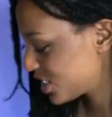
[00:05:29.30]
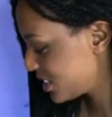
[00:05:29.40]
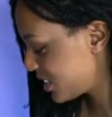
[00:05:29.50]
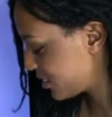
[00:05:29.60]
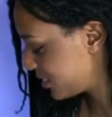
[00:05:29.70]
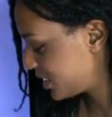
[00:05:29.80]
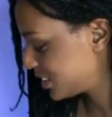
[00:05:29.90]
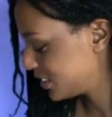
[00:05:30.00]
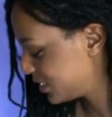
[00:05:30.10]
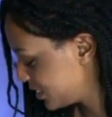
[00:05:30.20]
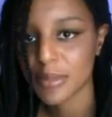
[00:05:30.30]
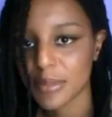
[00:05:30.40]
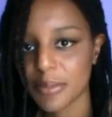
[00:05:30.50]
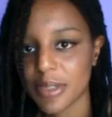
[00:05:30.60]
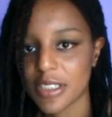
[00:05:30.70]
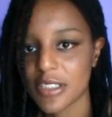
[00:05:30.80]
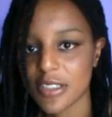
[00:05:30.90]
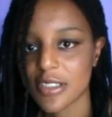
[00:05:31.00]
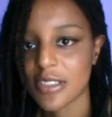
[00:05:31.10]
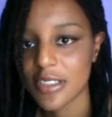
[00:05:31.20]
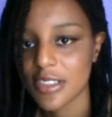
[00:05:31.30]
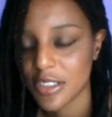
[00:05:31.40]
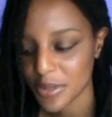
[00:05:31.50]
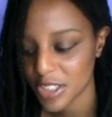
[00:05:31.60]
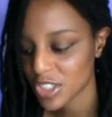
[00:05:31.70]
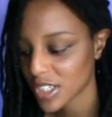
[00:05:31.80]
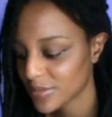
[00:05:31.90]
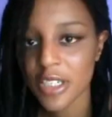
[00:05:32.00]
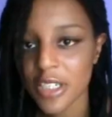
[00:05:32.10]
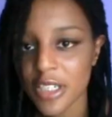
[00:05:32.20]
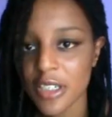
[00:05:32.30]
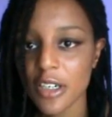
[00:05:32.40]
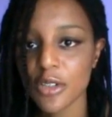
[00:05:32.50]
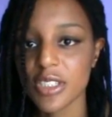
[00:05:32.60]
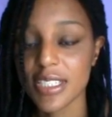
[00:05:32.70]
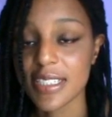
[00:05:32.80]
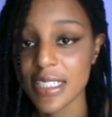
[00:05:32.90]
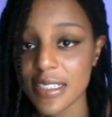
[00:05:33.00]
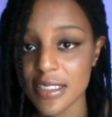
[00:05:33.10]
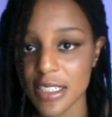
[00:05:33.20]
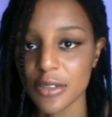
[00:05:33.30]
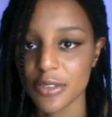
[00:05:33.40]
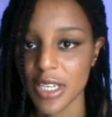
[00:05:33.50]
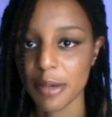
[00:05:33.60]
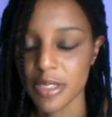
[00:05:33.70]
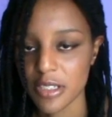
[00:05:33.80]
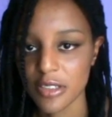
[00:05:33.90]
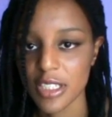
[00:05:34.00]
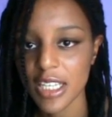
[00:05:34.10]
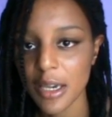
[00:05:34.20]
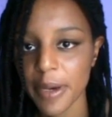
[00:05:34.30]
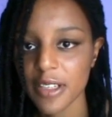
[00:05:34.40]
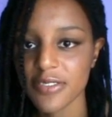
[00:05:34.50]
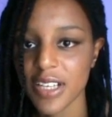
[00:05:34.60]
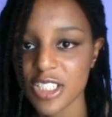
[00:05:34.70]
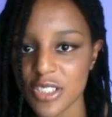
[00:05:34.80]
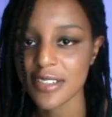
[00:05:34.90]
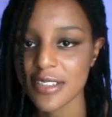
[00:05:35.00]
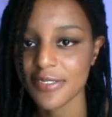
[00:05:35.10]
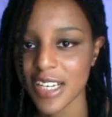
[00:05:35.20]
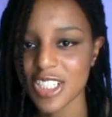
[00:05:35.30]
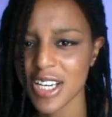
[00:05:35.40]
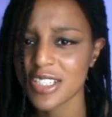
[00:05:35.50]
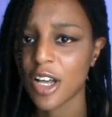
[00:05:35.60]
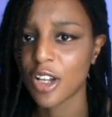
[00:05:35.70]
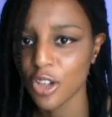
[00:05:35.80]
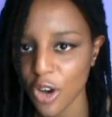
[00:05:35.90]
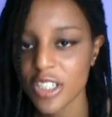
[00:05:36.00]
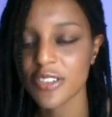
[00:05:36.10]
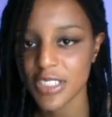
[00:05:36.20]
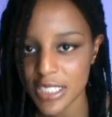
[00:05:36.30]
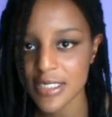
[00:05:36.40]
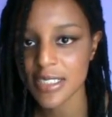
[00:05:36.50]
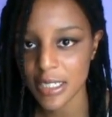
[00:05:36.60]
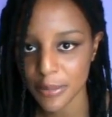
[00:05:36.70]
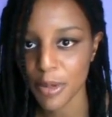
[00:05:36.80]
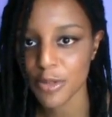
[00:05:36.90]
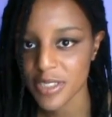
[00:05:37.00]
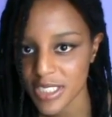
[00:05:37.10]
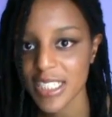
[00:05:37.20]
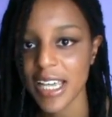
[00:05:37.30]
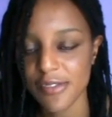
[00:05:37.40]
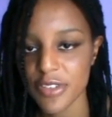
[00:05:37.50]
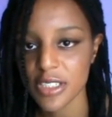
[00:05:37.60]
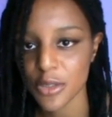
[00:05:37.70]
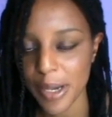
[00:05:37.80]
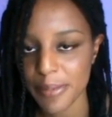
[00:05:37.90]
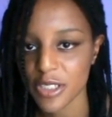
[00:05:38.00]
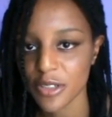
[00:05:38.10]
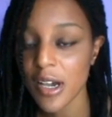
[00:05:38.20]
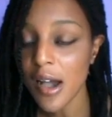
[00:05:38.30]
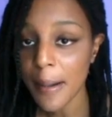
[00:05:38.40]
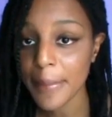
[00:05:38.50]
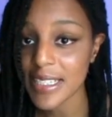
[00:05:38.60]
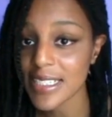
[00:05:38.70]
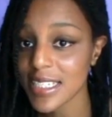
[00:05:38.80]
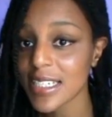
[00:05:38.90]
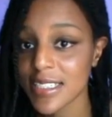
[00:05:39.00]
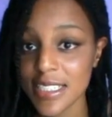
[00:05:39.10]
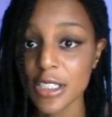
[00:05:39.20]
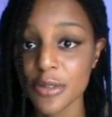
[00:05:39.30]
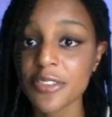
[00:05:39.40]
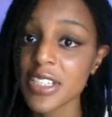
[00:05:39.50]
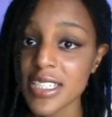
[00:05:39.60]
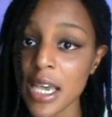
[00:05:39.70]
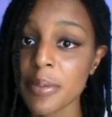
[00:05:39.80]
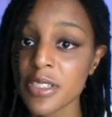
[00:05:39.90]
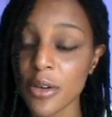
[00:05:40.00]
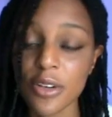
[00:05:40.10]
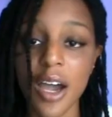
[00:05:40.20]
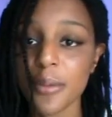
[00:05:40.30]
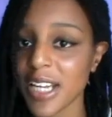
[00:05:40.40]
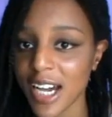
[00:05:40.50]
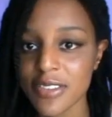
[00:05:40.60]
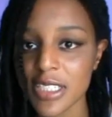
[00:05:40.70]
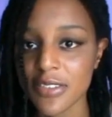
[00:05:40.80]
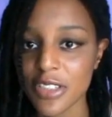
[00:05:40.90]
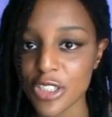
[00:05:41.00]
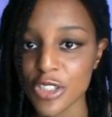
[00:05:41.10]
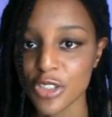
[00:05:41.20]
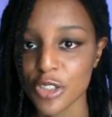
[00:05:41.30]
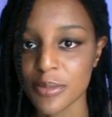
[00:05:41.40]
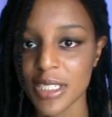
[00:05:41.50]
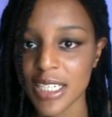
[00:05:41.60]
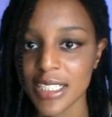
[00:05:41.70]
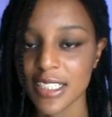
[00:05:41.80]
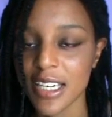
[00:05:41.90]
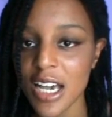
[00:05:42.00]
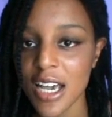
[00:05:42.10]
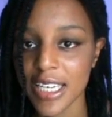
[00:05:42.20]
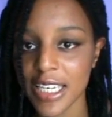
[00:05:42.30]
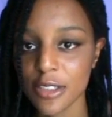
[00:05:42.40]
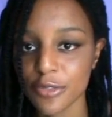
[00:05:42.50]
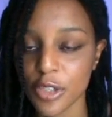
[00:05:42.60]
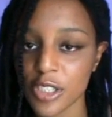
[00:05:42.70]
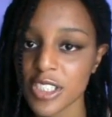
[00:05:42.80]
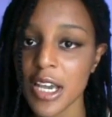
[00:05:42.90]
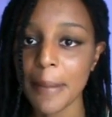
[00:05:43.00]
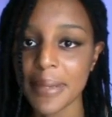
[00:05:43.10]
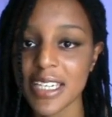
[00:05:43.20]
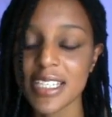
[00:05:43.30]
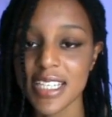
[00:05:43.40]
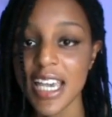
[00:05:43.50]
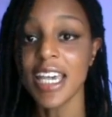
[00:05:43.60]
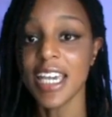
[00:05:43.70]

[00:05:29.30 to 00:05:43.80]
shit down there. My bunny's just doing shit. We're gonna go to the scene stealer of the episode. The thing about The Flash is The Flash has a lot of scene stealing moments in every single episode, but the scene stealer of this episode, I would have to give it to Zoom killing Killer Frost, because